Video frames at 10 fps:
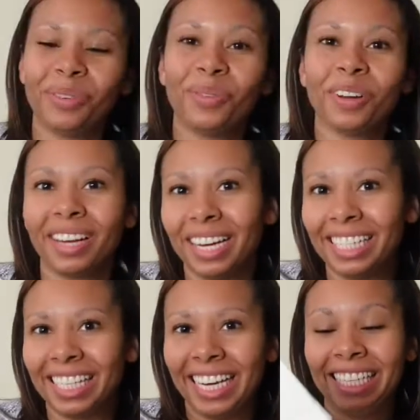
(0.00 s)
we're gonna
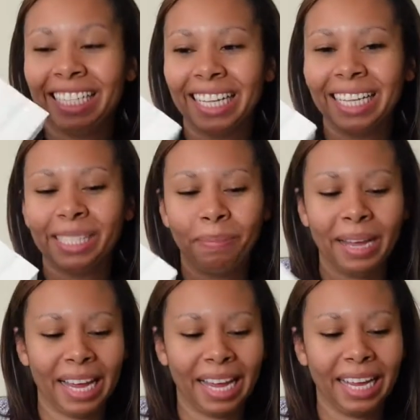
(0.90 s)
change this
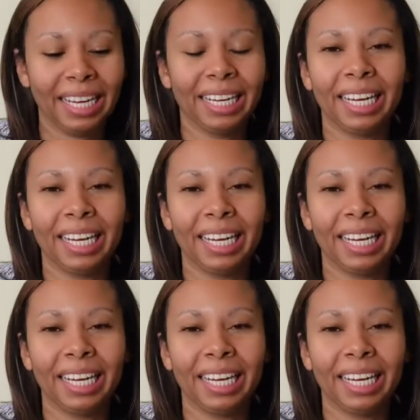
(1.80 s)
bag